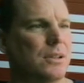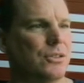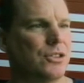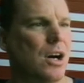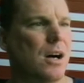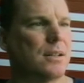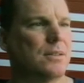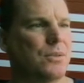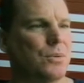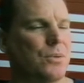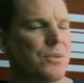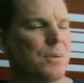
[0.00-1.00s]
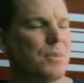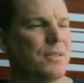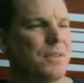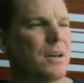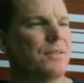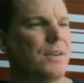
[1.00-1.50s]
shock through some of the
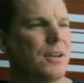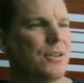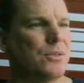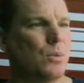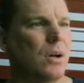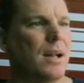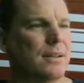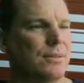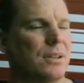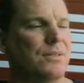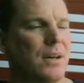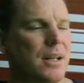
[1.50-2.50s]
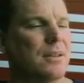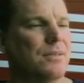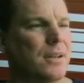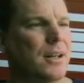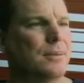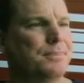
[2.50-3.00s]
firefighters while actively fighting the
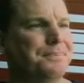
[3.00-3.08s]
fire.